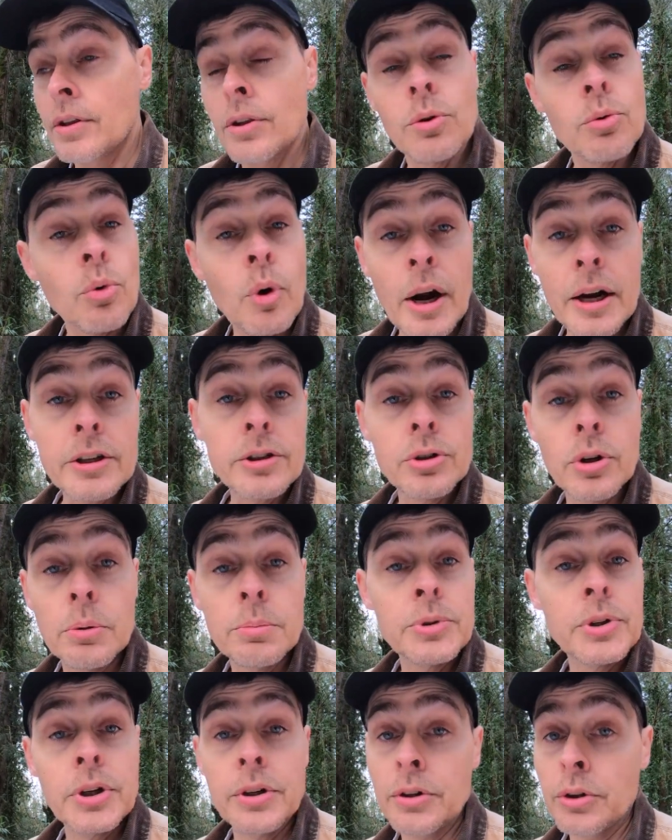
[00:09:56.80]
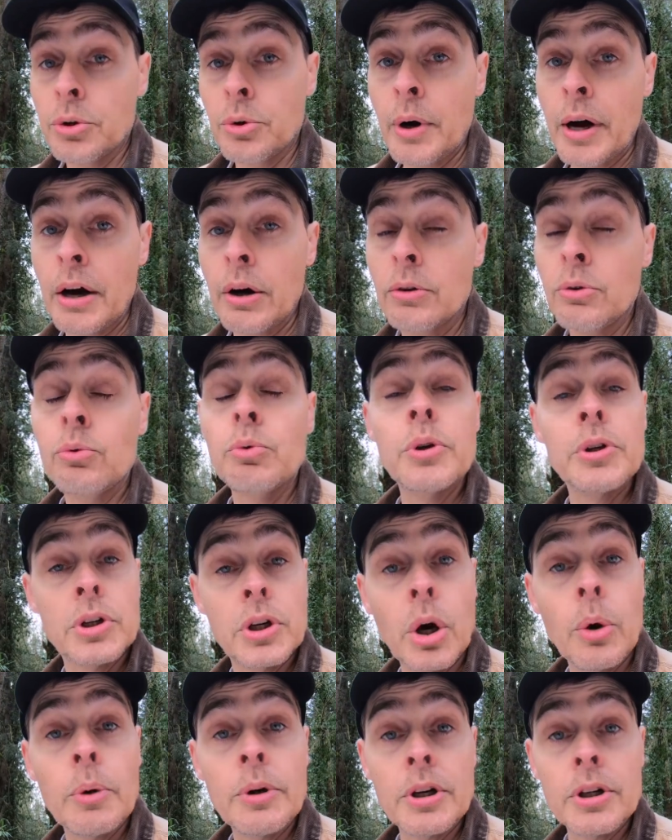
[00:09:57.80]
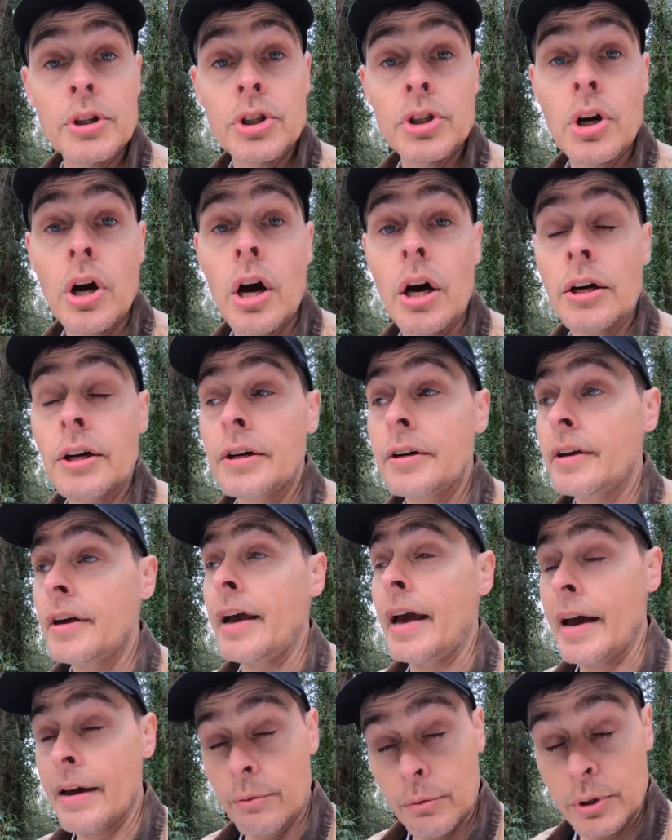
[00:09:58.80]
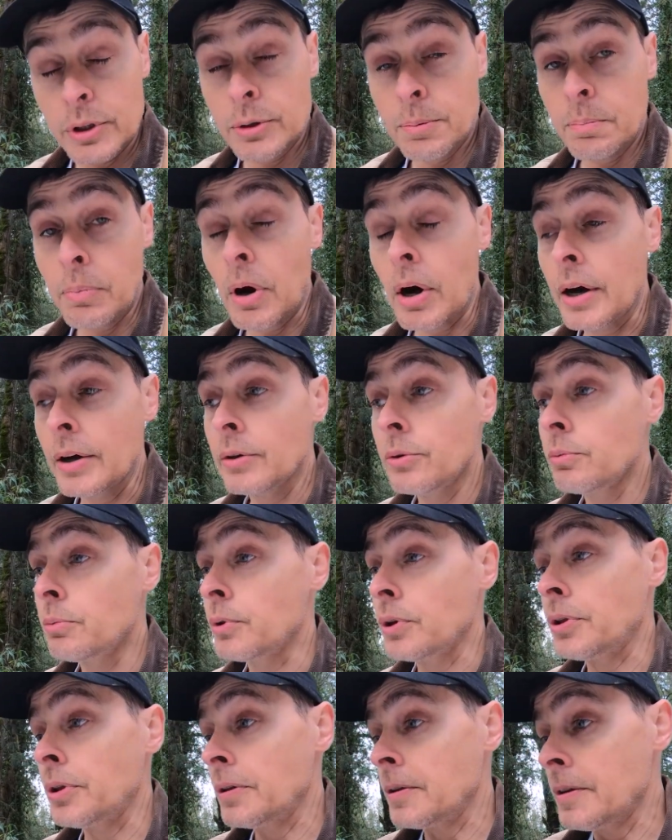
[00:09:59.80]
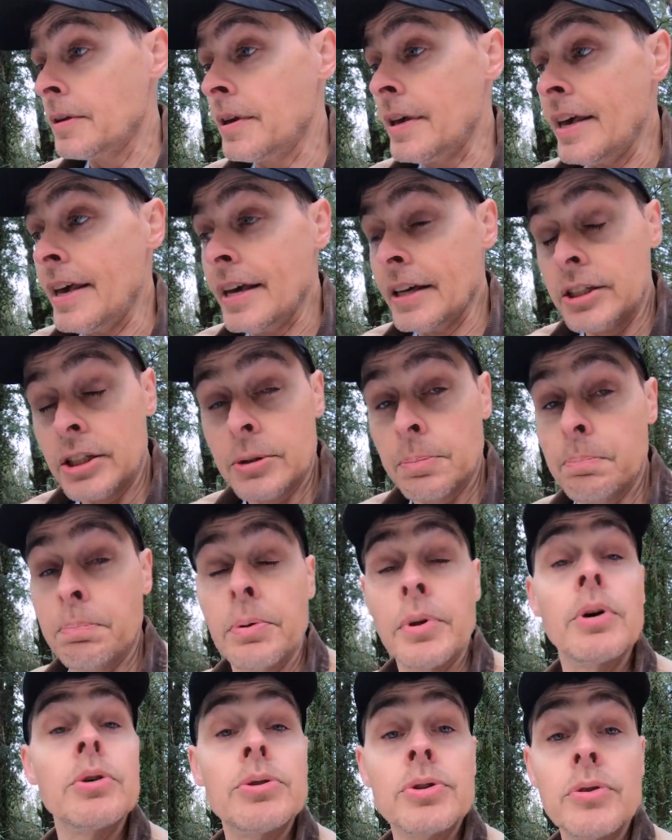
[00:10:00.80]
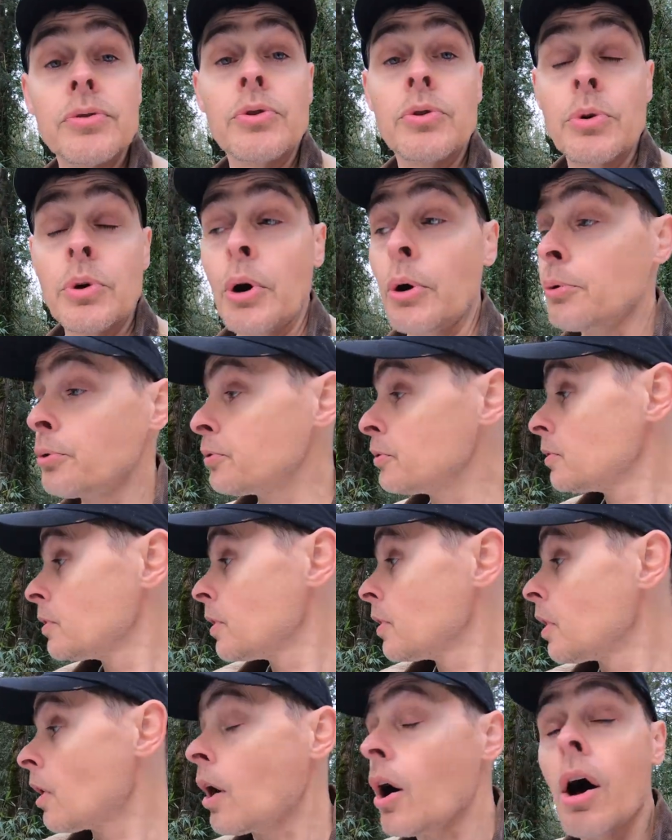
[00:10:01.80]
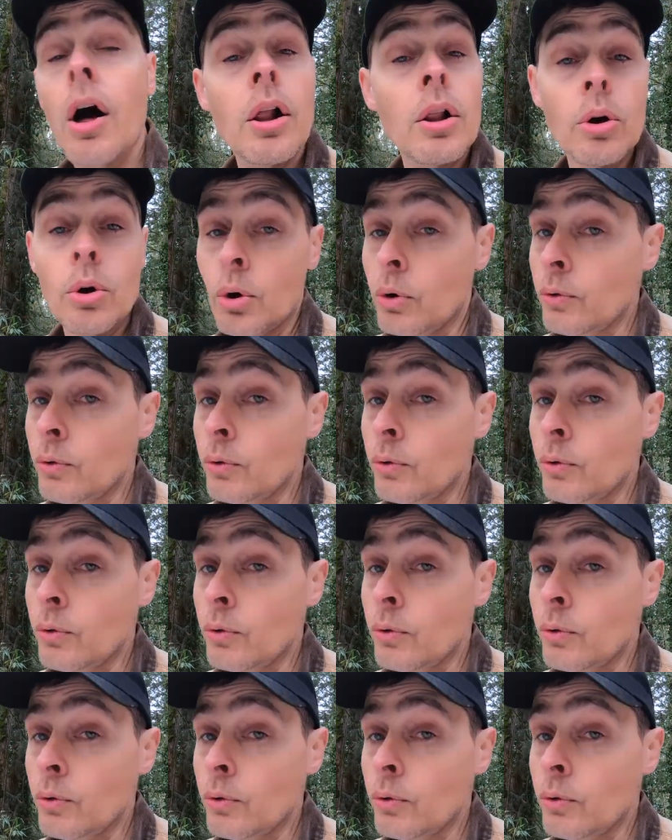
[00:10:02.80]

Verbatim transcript: the rhizomes underground would go into shock and respond with explosive growth all